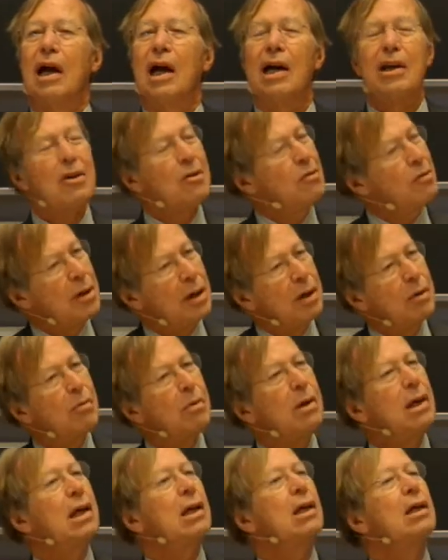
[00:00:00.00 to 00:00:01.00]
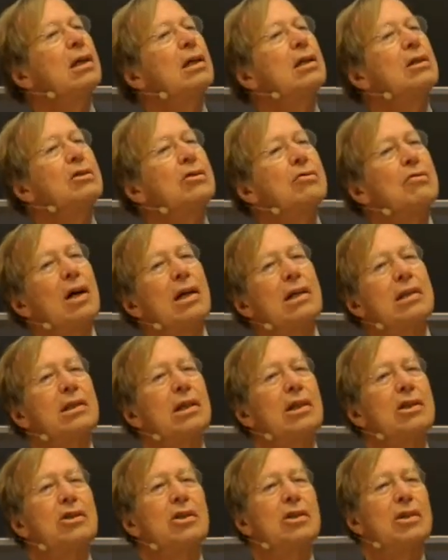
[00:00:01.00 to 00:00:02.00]
I don't think we can construct
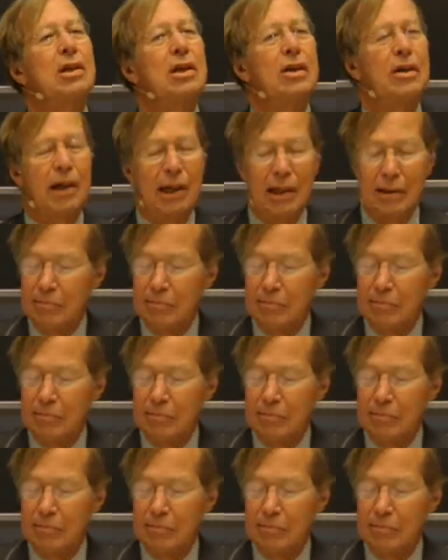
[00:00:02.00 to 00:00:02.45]
such a theory.